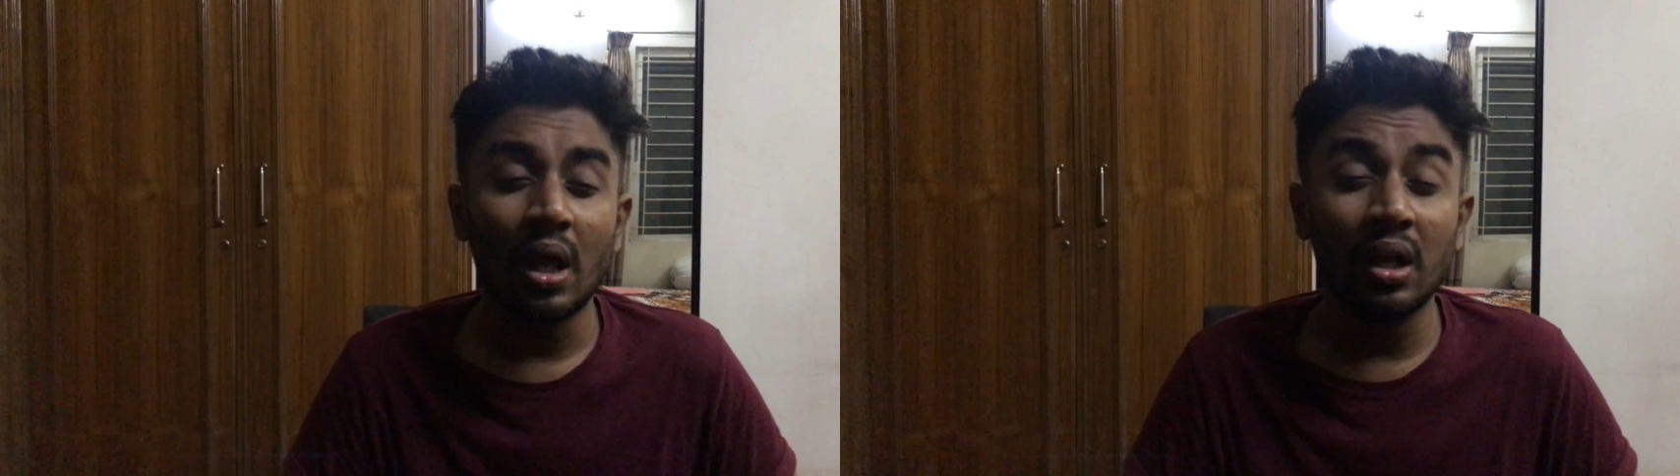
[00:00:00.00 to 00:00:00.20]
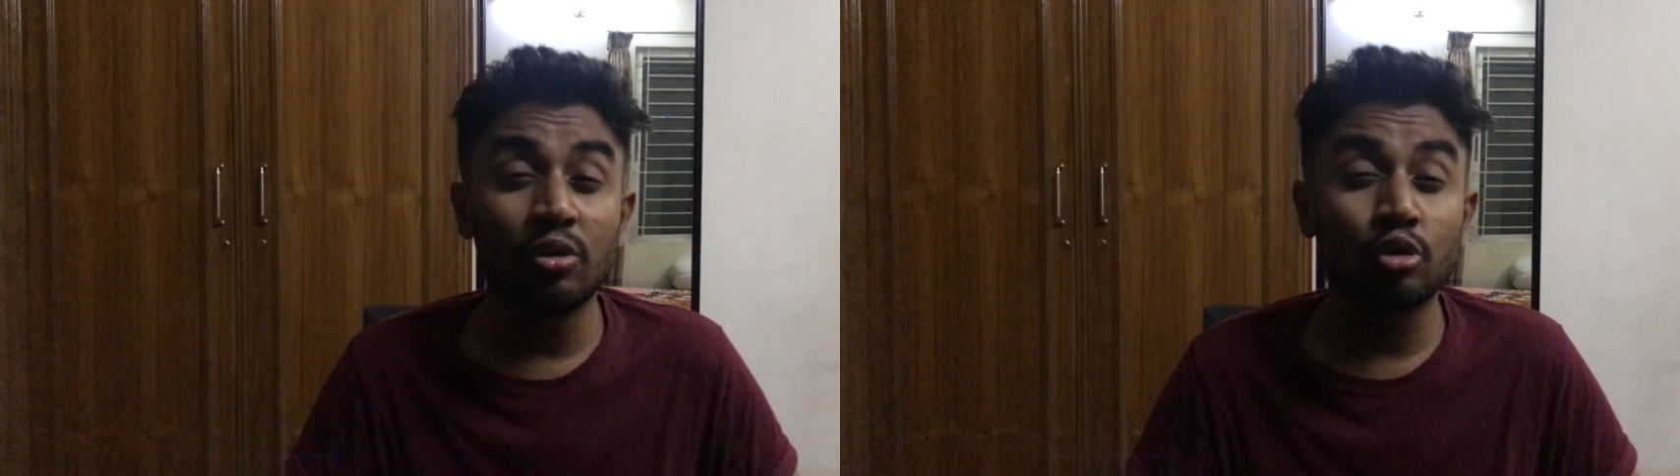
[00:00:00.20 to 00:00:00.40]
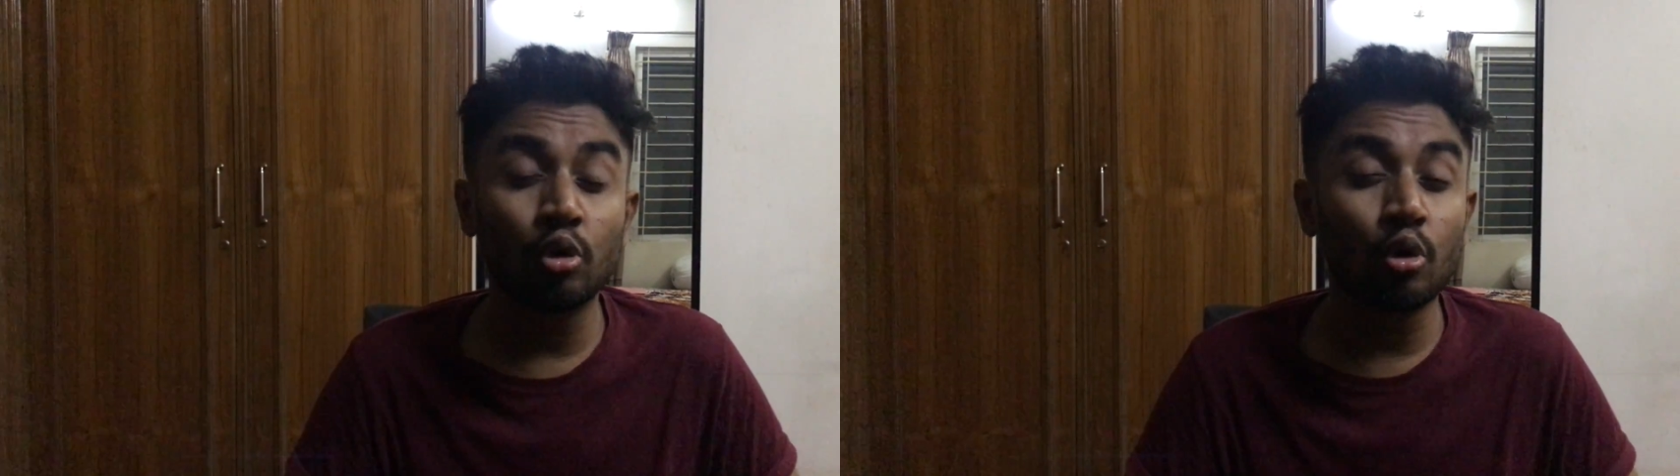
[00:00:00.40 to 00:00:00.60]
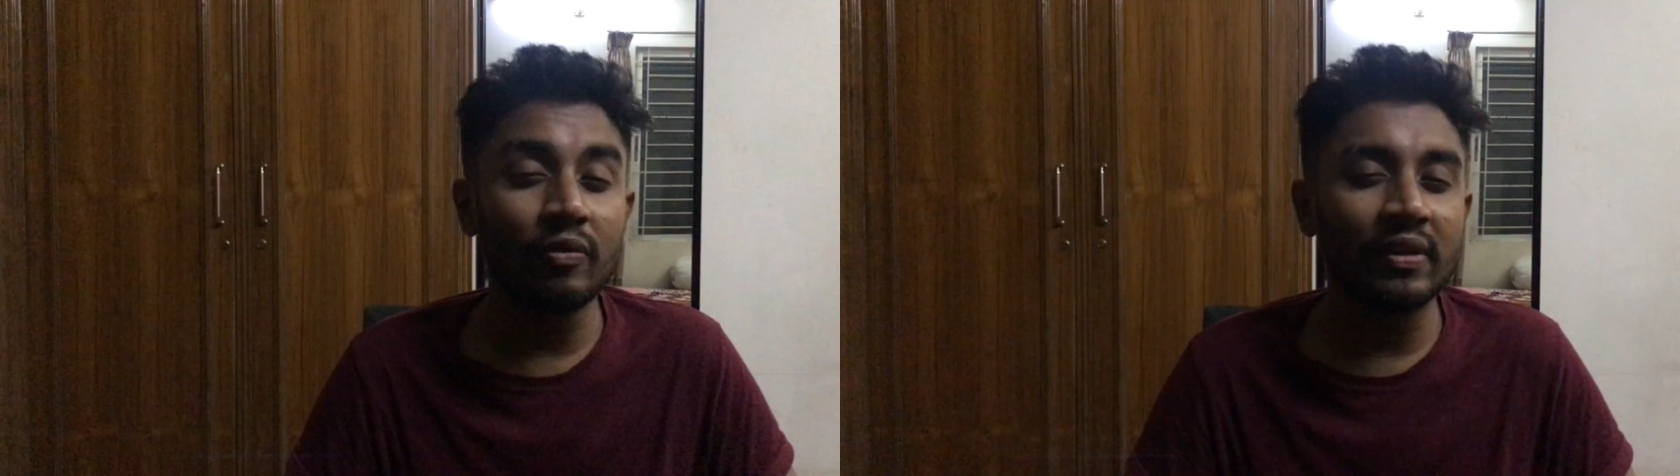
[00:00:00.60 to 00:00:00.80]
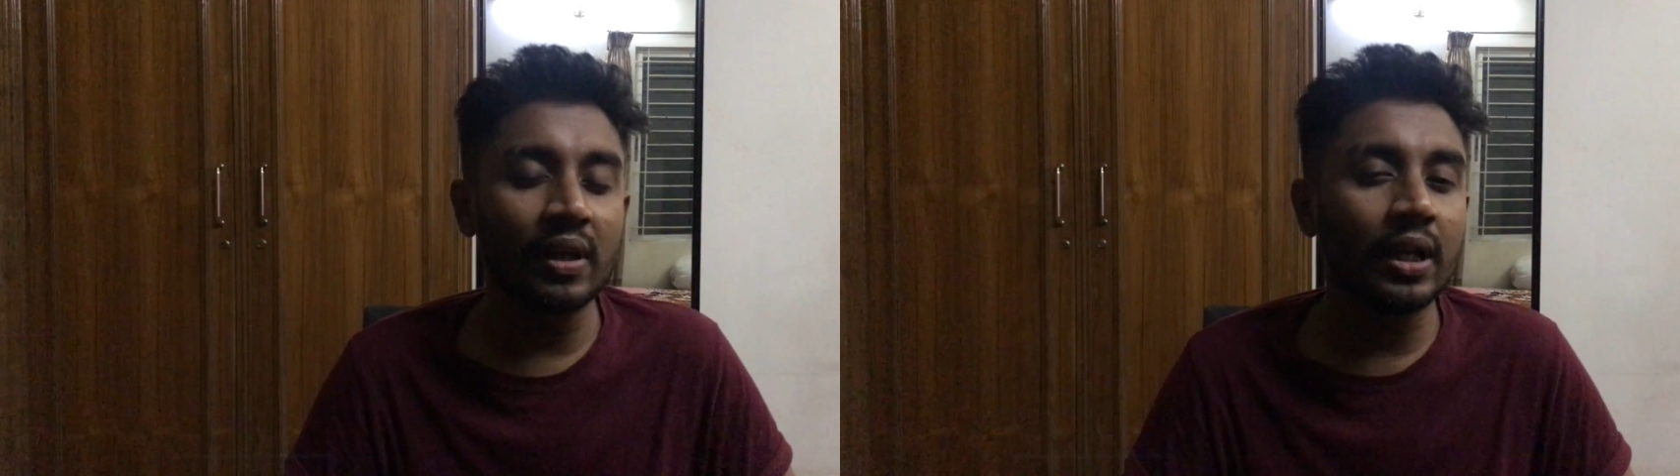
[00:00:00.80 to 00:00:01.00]
It's sort of
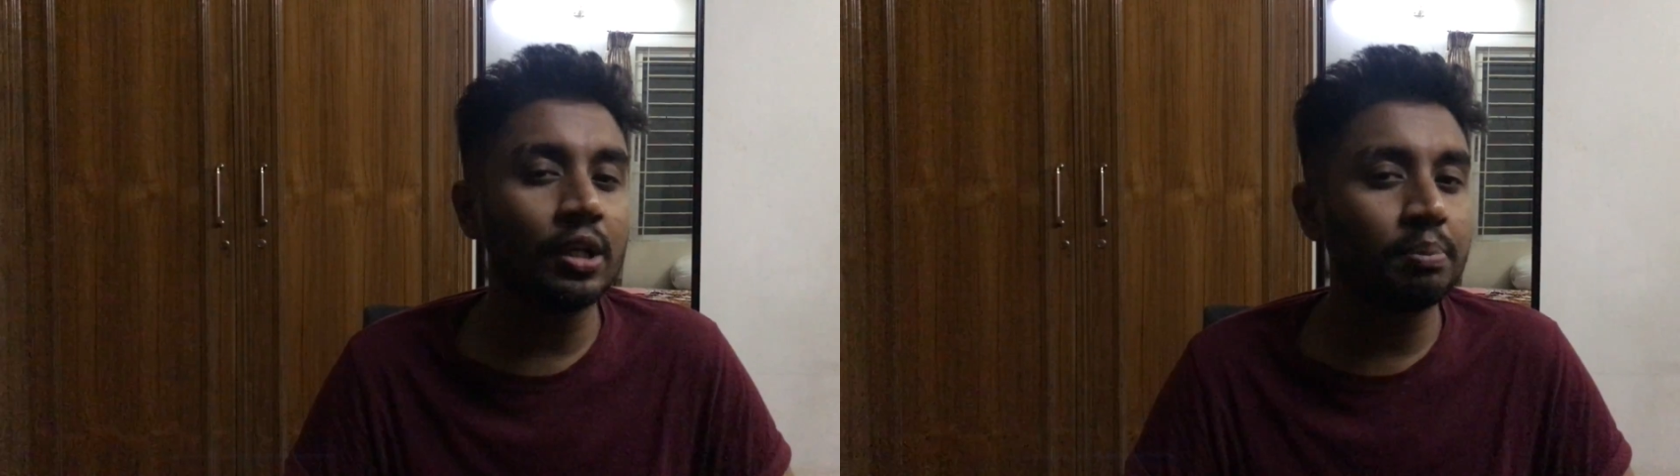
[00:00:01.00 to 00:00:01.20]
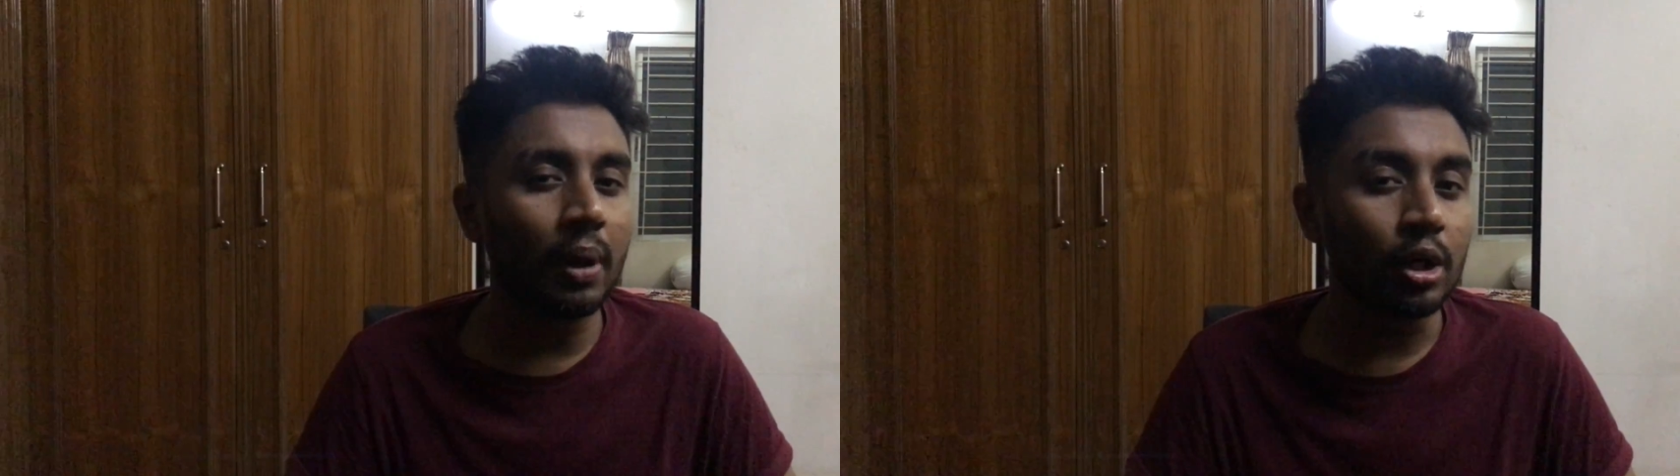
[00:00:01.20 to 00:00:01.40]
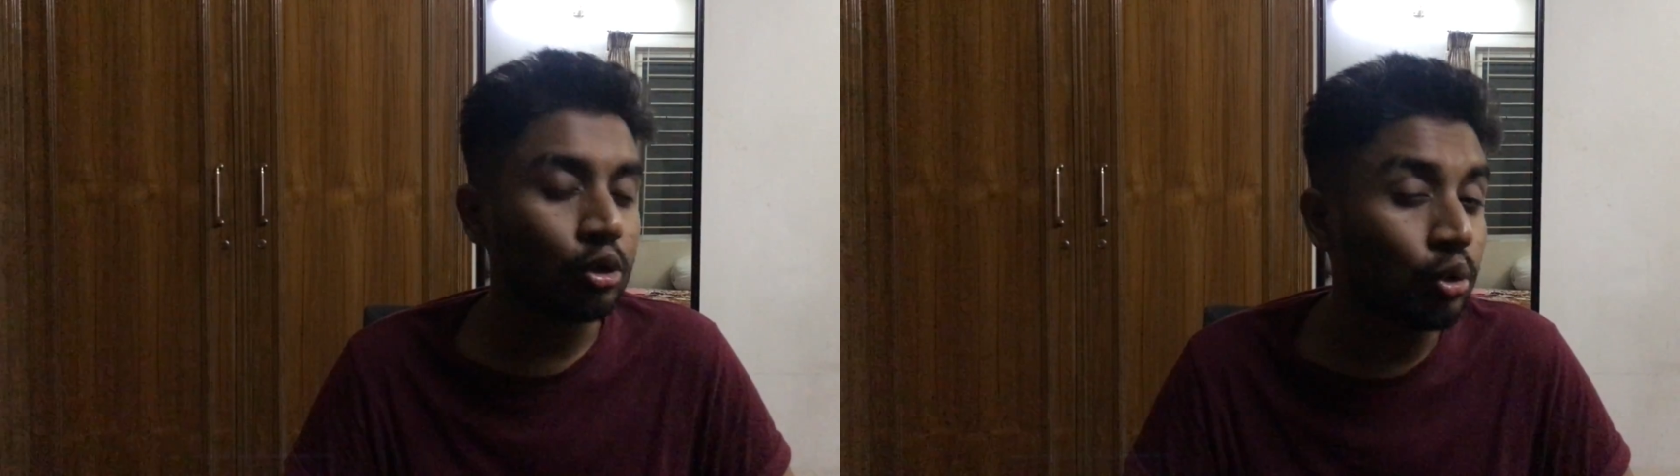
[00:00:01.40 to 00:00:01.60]
as a it part